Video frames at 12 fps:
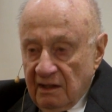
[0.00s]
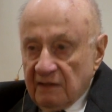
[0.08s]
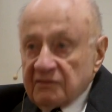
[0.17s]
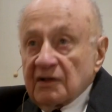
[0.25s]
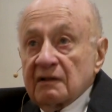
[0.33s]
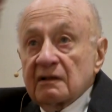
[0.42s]

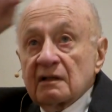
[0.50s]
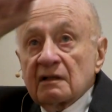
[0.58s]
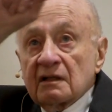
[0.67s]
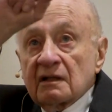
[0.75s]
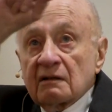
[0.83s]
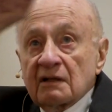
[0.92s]
it said
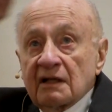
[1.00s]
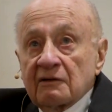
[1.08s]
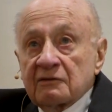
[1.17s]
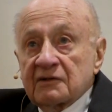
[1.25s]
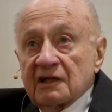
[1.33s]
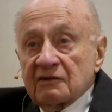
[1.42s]
little
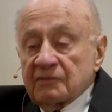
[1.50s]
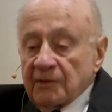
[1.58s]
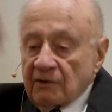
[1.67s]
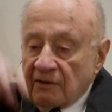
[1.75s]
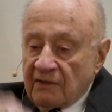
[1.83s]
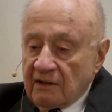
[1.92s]
letters
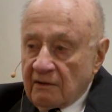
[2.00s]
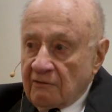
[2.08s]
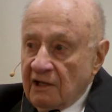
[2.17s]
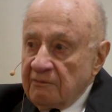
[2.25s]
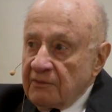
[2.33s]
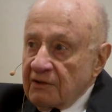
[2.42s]
Ginsberg, then a
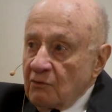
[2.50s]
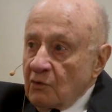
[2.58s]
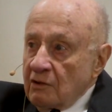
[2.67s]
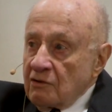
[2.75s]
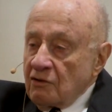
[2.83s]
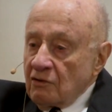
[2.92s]
great big
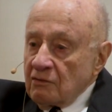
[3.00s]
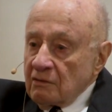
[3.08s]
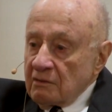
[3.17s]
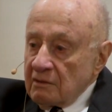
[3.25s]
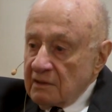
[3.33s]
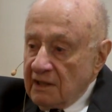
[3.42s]
word
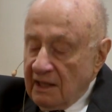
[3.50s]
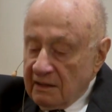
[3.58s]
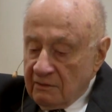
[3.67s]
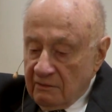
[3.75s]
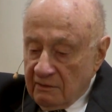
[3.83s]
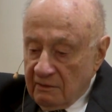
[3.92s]
jewel,
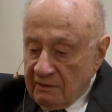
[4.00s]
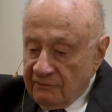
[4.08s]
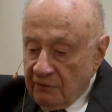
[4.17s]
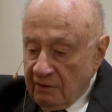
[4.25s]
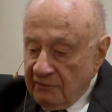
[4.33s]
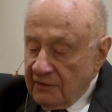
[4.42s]
cat a corner
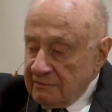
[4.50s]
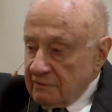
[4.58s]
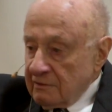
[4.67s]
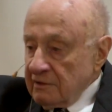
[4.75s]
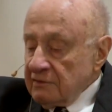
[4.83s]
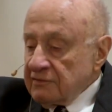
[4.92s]
at 45
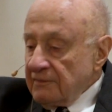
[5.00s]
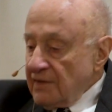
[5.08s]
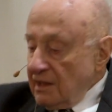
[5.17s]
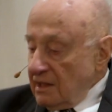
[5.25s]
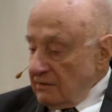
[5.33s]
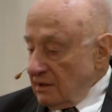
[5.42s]
degrees,
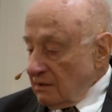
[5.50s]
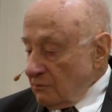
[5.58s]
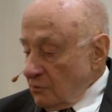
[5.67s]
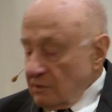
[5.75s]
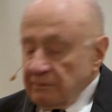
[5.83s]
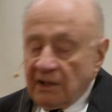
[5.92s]
then
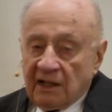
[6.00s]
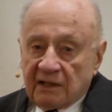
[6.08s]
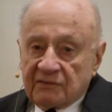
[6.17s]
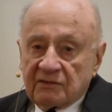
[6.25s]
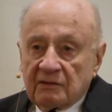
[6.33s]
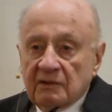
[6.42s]
the word
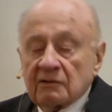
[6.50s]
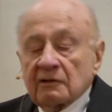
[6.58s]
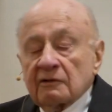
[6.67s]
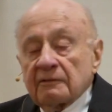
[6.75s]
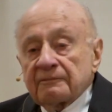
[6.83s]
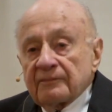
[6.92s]
box in the
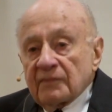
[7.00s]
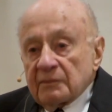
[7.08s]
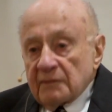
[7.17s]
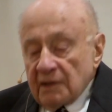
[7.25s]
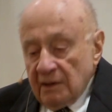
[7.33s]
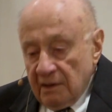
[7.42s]
corner.
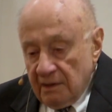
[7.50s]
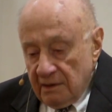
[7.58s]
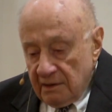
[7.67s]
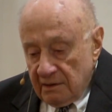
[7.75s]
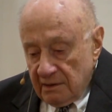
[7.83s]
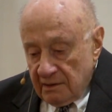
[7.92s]

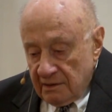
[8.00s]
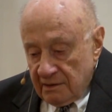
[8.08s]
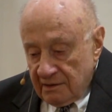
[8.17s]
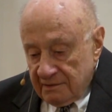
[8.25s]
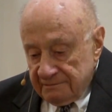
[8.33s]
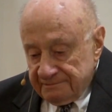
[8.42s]

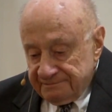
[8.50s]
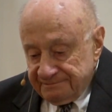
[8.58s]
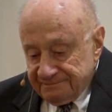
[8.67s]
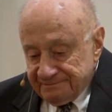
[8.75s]
Um,